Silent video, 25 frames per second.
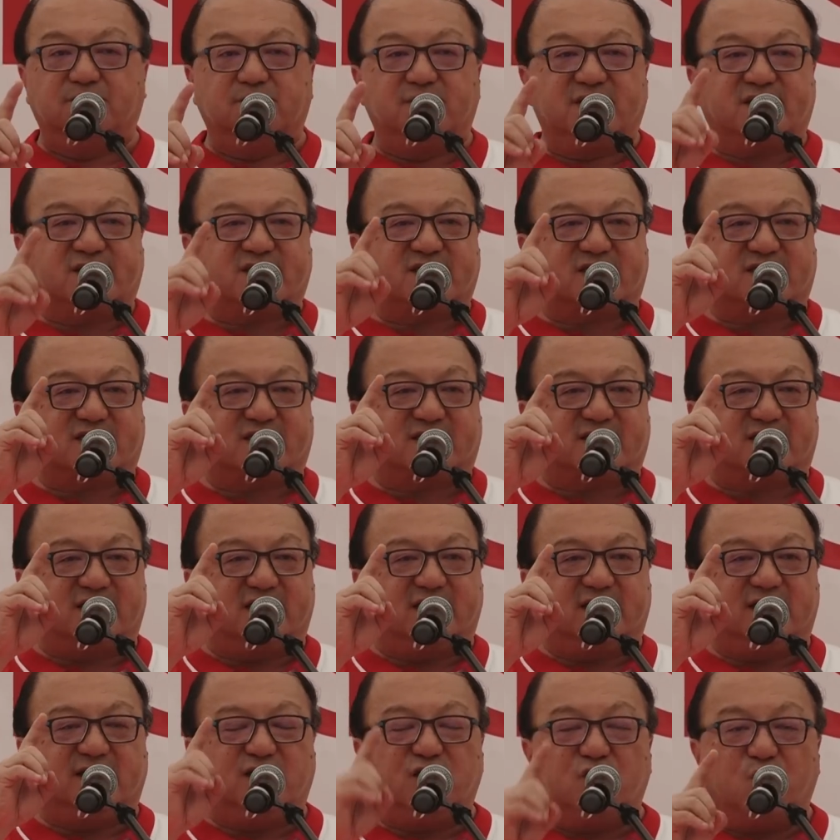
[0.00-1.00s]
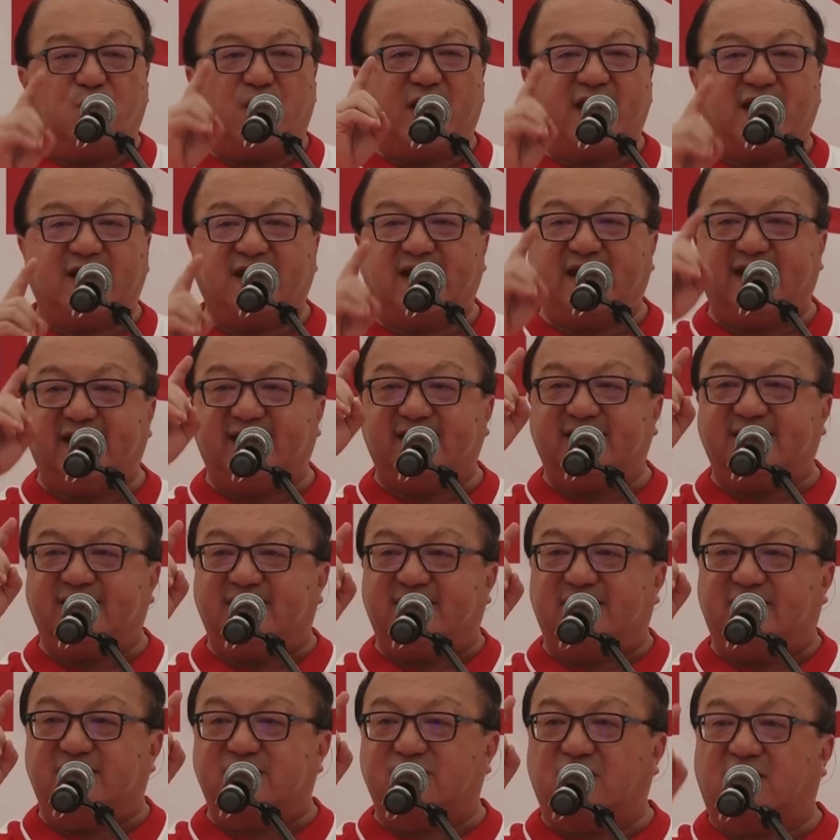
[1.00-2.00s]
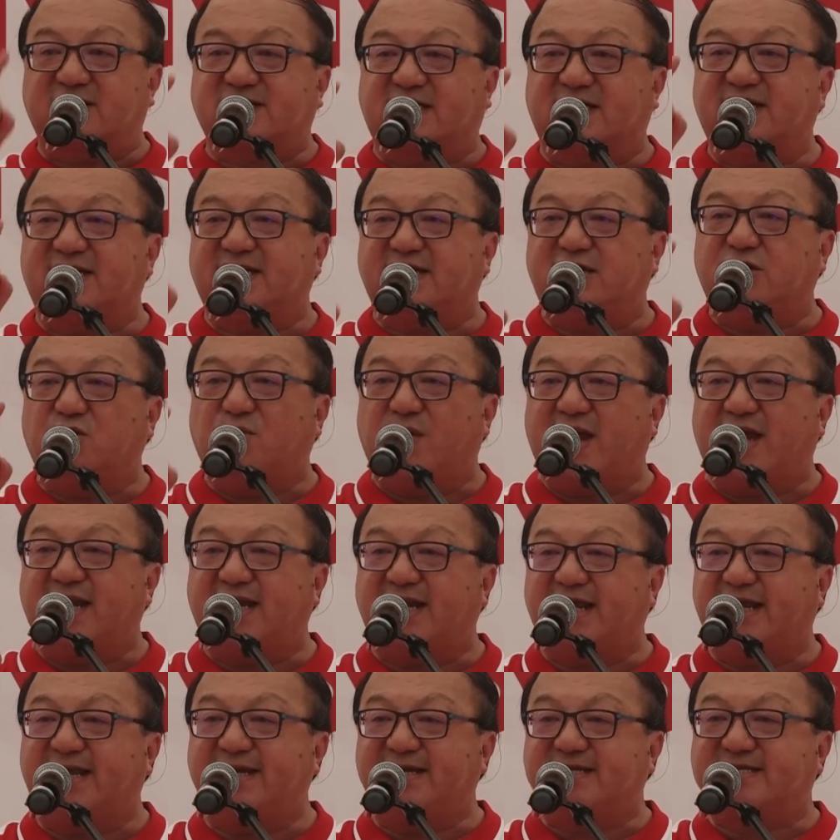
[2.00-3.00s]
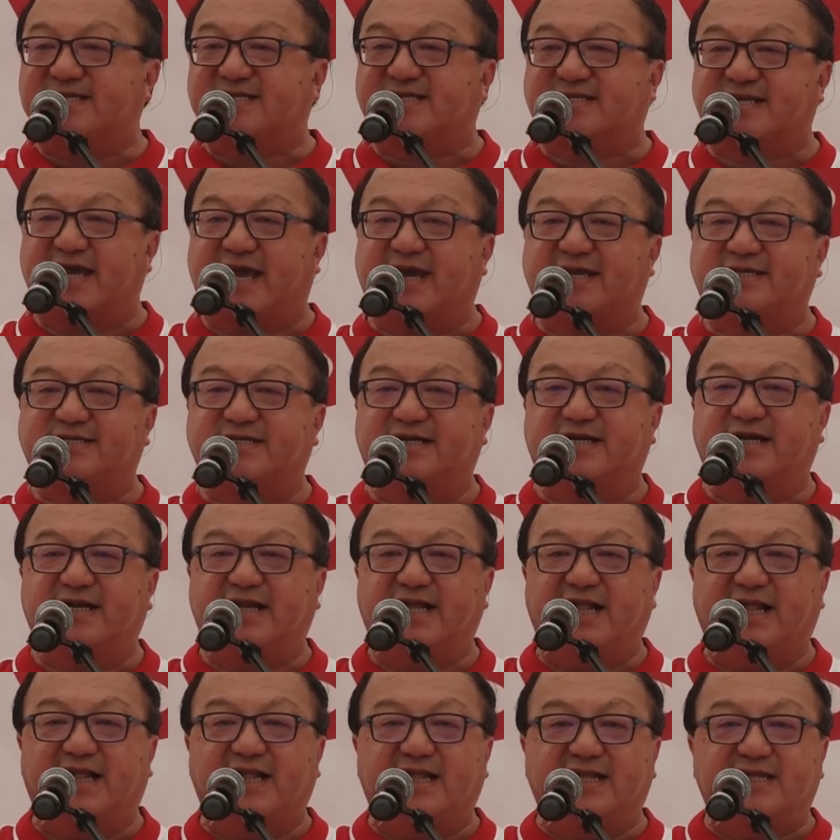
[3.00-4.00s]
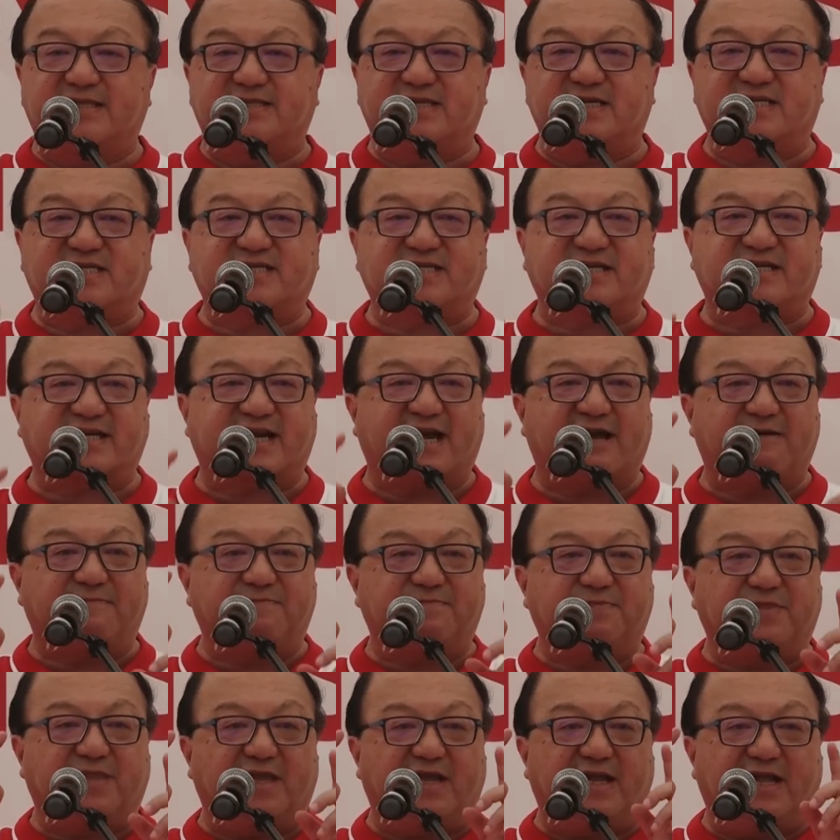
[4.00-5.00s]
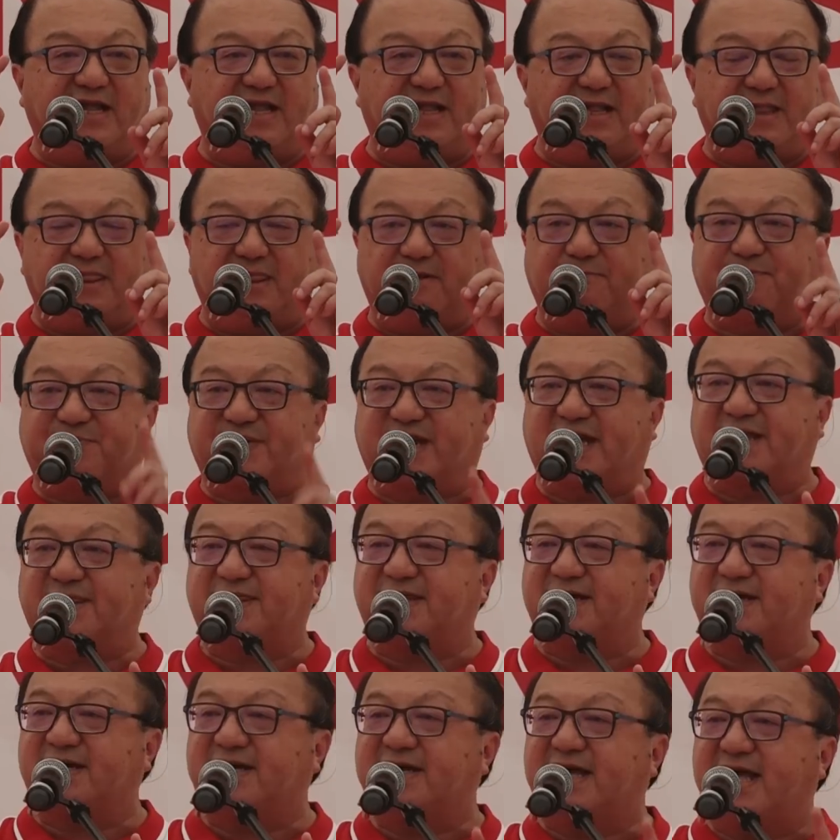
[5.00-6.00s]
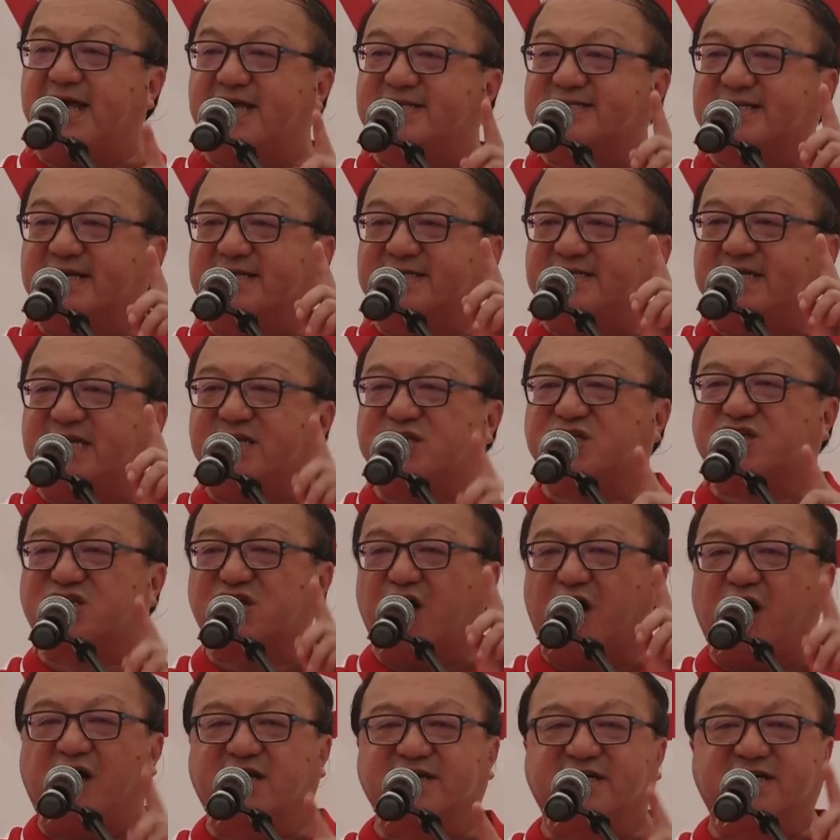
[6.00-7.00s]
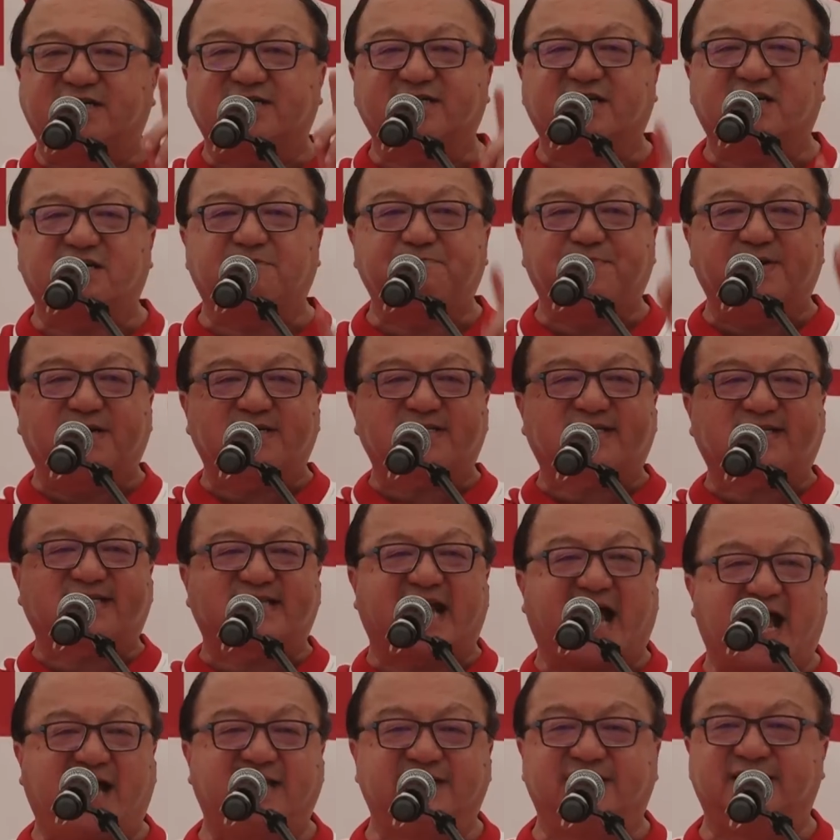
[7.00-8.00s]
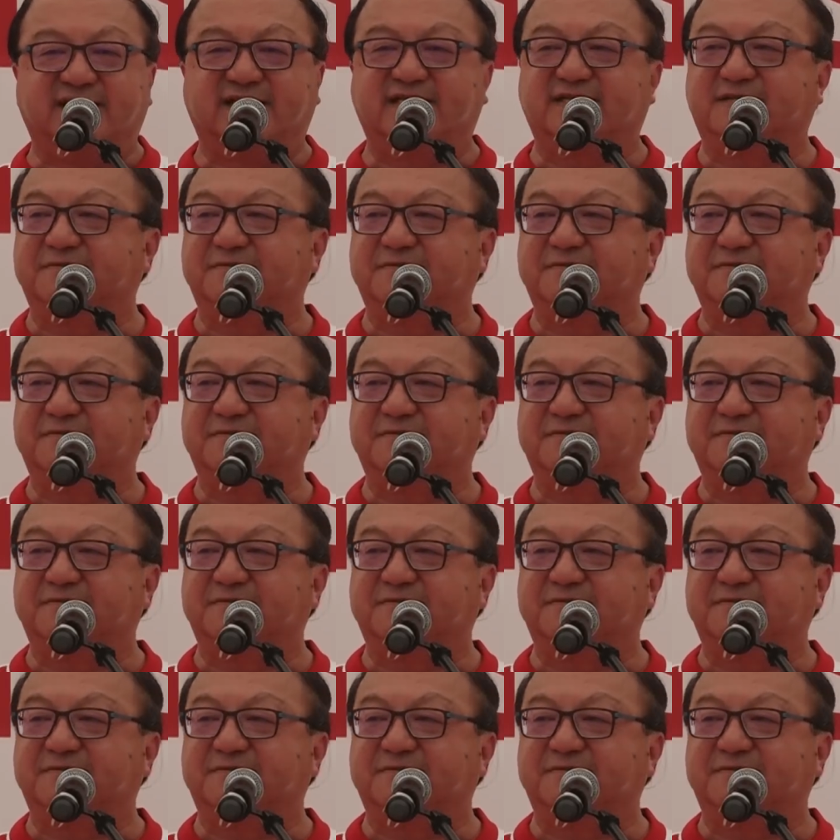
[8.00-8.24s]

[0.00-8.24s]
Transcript: Miss Lee Wei Ling, Dr. Lee Wei Ling said, described the brother as a dishonorable son.